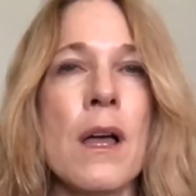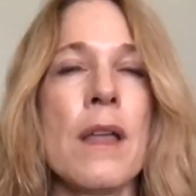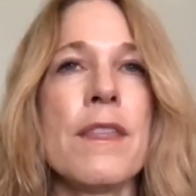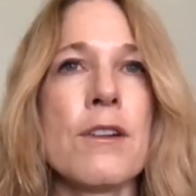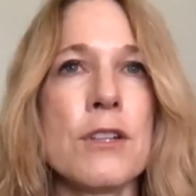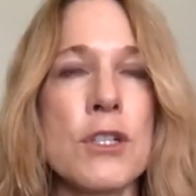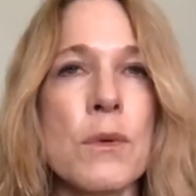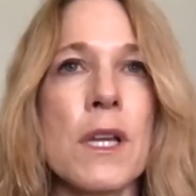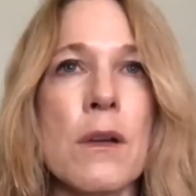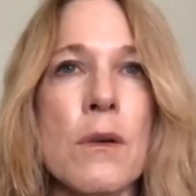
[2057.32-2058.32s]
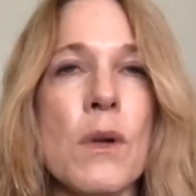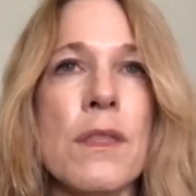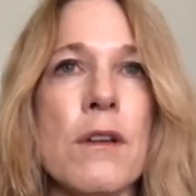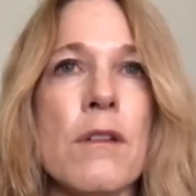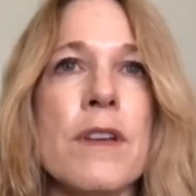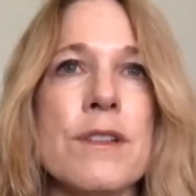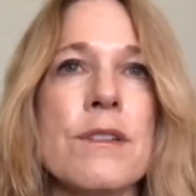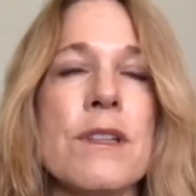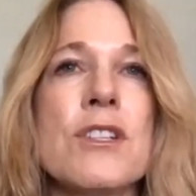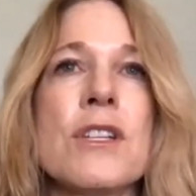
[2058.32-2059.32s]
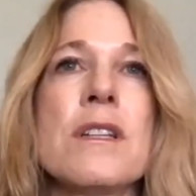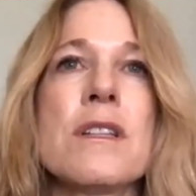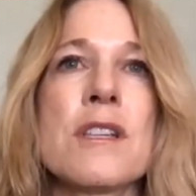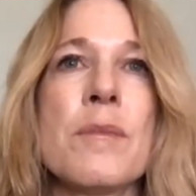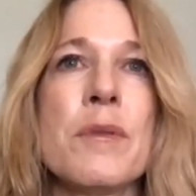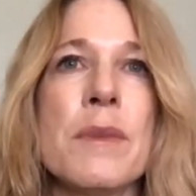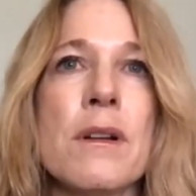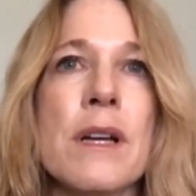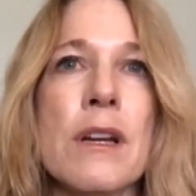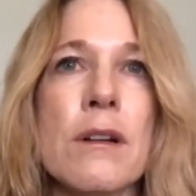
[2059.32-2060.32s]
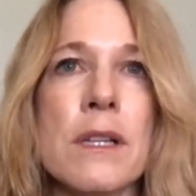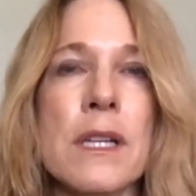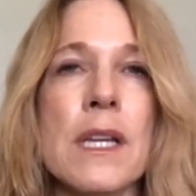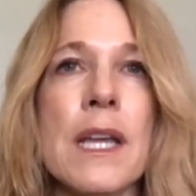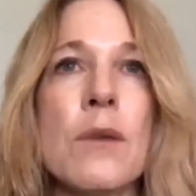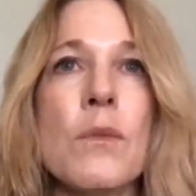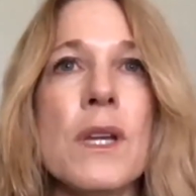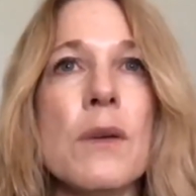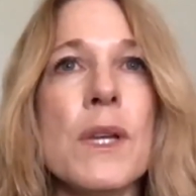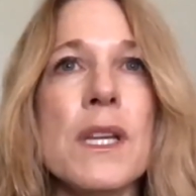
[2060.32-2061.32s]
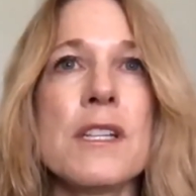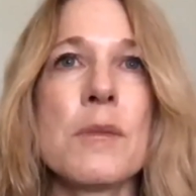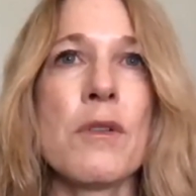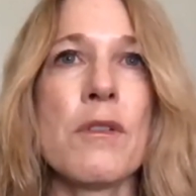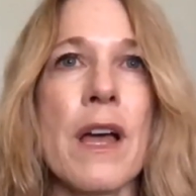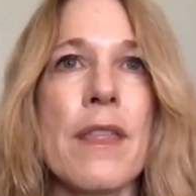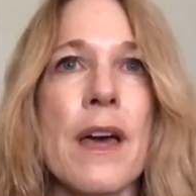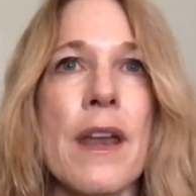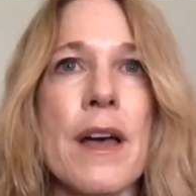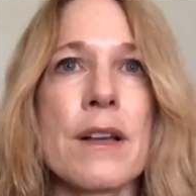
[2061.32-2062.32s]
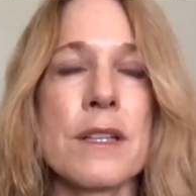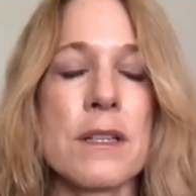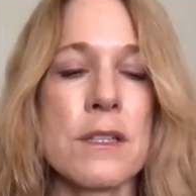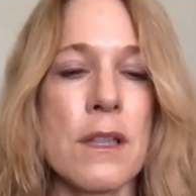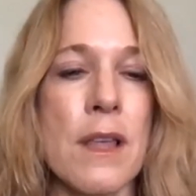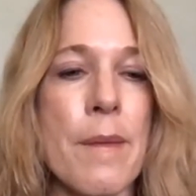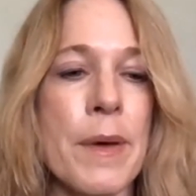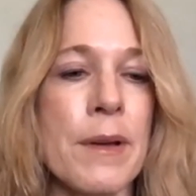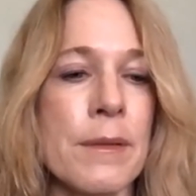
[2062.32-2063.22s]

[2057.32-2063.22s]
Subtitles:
they're doing with their ventilation and supplemental air cleaning, and we need to provide that access to them.